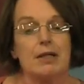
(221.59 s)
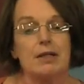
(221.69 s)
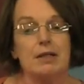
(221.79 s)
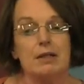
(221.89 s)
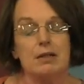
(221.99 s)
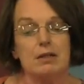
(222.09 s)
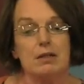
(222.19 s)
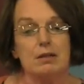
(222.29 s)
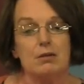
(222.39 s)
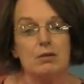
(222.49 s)
He,
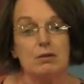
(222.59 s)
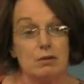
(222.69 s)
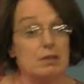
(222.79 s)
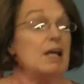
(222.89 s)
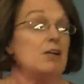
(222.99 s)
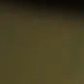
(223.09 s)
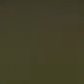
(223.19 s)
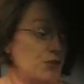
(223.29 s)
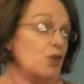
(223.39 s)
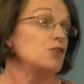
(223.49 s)

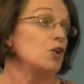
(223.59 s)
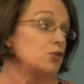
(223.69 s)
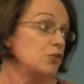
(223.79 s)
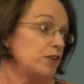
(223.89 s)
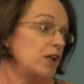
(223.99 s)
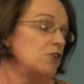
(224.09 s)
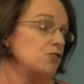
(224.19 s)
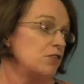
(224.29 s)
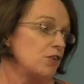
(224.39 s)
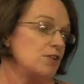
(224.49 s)
letters or
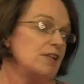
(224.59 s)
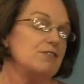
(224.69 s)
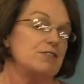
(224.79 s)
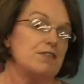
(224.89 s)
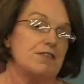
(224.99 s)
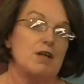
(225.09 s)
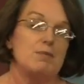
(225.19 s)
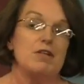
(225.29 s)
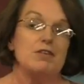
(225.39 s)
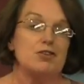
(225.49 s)
notifications or leaflets
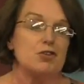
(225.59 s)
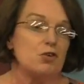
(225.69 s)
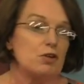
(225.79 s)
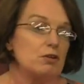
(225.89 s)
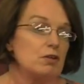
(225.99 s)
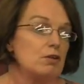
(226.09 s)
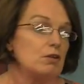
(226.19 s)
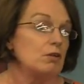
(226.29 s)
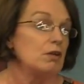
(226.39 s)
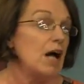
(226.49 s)
came in the door
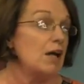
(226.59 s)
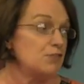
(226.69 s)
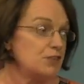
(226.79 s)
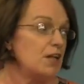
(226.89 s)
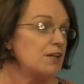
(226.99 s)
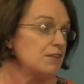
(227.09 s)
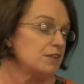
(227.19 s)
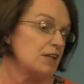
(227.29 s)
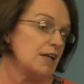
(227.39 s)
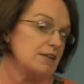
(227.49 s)
advertising
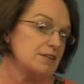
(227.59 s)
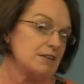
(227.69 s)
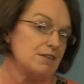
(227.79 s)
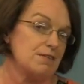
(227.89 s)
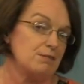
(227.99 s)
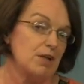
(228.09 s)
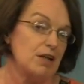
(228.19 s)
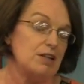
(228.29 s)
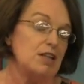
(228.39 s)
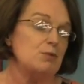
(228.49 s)
Dianetics.
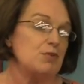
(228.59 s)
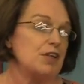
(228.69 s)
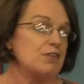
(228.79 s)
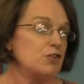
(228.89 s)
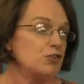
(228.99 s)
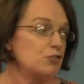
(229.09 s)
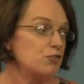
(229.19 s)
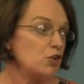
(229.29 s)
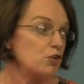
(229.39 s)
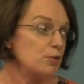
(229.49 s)
And he was at such a
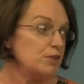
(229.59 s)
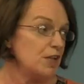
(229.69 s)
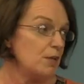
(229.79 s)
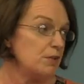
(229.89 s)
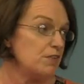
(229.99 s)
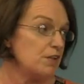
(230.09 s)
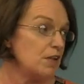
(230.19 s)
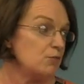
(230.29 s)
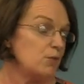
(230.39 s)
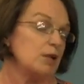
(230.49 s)
vulnerable time in his
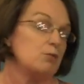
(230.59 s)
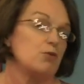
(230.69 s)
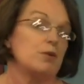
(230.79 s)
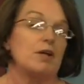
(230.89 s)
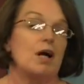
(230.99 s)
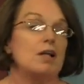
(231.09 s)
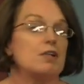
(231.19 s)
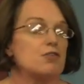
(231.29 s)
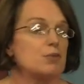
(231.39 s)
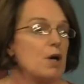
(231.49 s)
life. While he was with
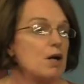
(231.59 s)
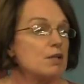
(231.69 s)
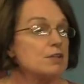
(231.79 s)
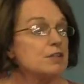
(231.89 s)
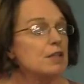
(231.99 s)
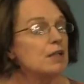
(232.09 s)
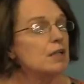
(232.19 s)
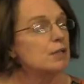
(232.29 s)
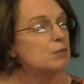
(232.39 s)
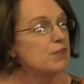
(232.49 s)
colleagues from Ireland,
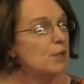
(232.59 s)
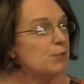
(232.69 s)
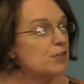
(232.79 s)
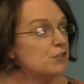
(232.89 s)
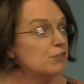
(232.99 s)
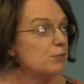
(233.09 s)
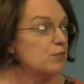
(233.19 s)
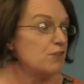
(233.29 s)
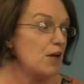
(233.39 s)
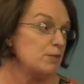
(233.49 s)
he was separated from
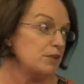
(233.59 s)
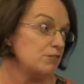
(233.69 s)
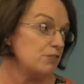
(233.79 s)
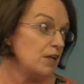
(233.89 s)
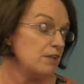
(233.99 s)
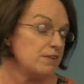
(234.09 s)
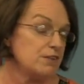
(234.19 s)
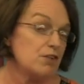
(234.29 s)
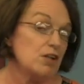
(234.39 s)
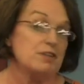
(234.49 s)
his family and friends
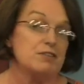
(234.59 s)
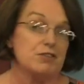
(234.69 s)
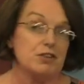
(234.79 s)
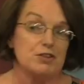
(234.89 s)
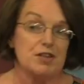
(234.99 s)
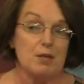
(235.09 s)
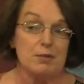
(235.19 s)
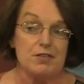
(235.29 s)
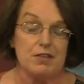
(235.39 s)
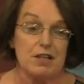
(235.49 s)
at a very difficult time
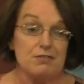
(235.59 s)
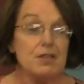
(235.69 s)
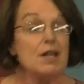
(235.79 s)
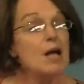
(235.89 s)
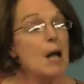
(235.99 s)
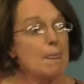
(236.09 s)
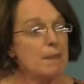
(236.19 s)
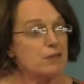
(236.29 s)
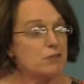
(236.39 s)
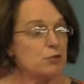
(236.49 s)
in his life. And
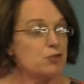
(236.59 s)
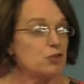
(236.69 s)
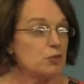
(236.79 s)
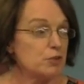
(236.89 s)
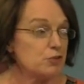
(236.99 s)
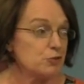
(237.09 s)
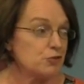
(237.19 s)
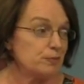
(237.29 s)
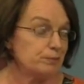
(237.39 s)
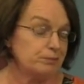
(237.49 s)
that's what drew him into
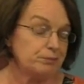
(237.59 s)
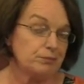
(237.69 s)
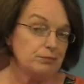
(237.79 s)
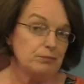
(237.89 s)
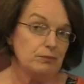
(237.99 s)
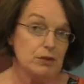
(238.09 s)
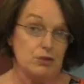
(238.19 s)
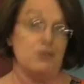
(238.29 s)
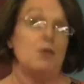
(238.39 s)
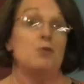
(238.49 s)
it.
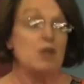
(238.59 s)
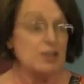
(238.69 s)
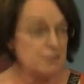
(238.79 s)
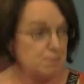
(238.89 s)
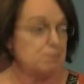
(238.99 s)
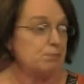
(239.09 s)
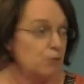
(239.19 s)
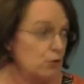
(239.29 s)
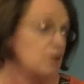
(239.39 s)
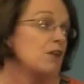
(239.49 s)
And to summarise
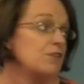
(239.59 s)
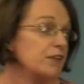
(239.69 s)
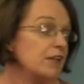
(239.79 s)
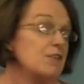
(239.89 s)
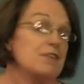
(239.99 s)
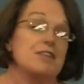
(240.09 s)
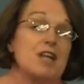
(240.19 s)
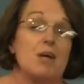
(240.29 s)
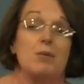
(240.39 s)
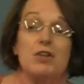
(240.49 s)
everything else,
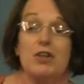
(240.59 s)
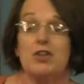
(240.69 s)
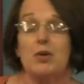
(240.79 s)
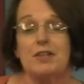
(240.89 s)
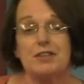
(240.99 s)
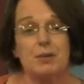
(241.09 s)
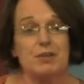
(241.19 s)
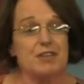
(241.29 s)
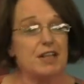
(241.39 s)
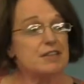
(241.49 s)
time we had no idea
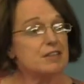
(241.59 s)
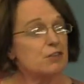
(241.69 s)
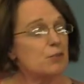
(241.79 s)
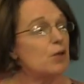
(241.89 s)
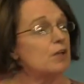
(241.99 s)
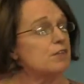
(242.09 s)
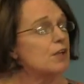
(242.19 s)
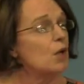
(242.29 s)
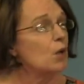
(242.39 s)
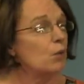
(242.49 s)
what Dianetics was.
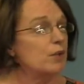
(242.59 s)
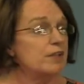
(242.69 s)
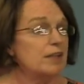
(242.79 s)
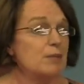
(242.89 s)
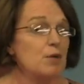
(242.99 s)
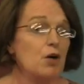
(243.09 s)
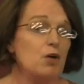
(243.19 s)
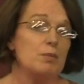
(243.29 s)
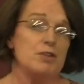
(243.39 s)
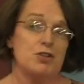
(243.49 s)
When he came
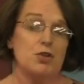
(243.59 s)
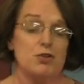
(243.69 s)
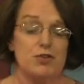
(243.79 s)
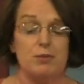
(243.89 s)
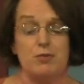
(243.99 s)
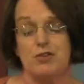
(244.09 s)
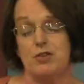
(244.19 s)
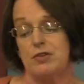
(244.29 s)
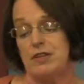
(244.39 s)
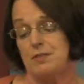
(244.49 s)
home, he told us he was
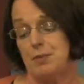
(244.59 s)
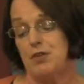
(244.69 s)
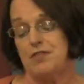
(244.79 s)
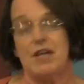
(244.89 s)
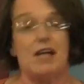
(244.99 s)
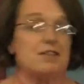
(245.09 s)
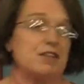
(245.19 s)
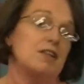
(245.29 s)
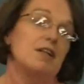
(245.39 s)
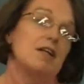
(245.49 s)
doing these
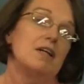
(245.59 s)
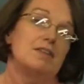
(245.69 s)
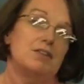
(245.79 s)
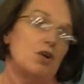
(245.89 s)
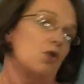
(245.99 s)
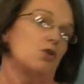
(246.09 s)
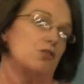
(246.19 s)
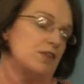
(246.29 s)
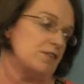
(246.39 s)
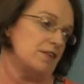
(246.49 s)
personality
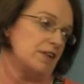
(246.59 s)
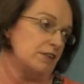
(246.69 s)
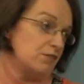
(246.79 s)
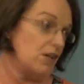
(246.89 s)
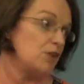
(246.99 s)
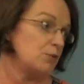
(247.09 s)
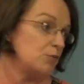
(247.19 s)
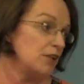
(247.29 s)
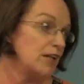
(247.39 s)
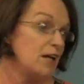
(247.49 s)
courses and that he found
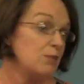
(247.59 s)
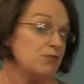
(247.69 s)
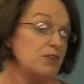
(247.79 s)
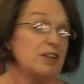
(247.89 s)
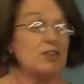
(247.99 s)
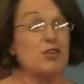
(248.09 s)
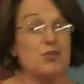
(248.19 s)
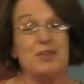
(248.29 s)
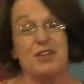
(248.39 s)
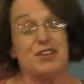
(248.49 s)
them really helpful. And of
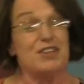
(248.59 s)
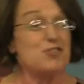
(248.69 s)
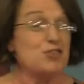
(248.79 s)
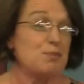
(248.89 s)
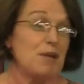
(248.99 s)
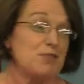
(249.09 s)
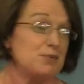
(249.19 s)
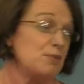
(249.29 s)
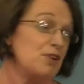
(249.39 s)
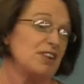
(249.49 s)
course, we thought, he's just back
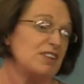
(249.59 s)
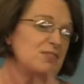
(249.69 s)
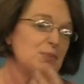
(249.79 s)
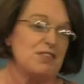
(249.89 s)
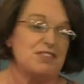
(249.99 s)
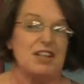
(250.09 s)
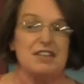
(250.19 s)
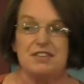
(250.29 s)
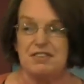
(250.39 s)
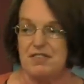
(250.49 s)
from America. That's
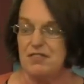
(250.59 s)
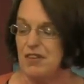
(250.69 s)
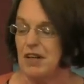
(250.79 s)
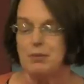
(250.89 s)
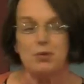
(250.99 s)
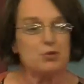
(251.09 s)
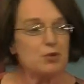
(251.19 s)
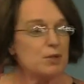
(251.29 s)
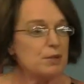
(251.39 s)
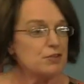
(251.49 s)
Dianetics, it's fine, we won't
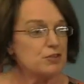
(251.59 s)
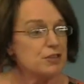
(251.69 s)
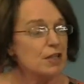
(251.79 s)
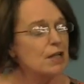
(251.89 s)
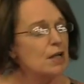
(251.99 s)
worry about it.